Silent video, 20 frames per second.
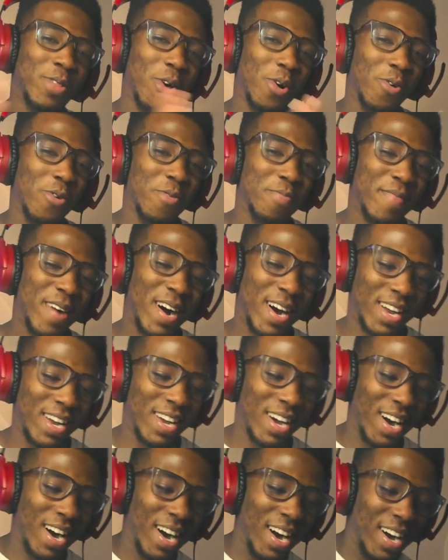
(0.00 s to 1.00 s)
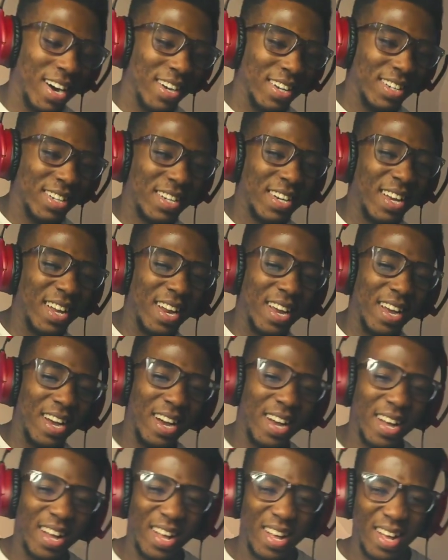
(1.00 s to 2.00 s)
though. My God. Look at
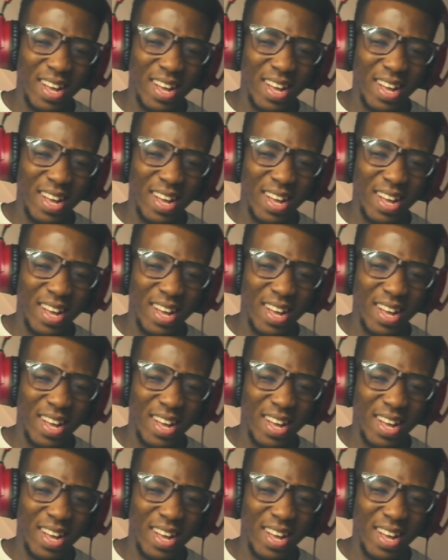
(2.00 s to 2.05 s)
that.